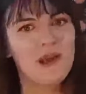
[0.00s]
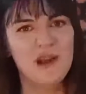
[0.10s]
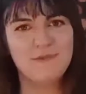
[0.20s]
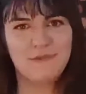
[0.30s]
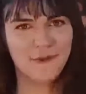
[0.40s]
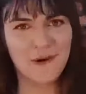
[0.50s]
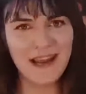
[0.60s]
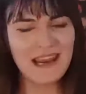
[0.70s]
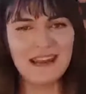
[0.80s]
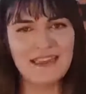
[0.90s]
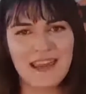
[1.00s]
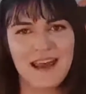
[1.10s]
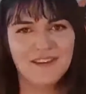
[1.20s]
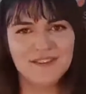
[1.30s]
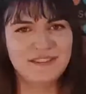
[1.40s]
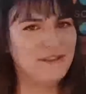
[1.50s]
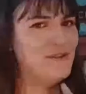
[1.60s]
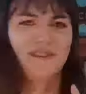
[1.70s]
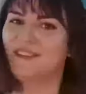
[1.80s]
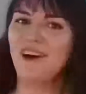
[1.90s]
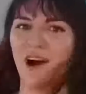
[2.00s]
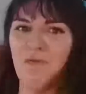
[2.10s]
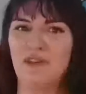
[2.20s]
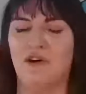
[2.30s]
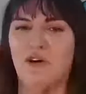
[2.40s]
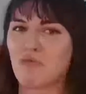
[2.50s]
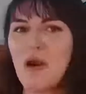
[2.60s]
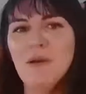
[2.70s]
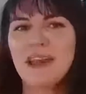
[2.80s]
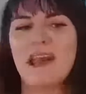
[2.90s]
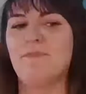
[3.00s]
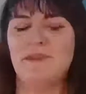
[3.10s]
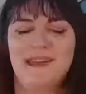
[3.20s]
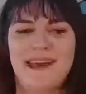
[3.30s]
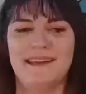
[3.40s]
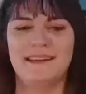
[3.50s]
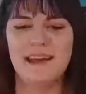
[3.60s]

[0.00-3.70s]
Before anything else, you start with a heroic epithet,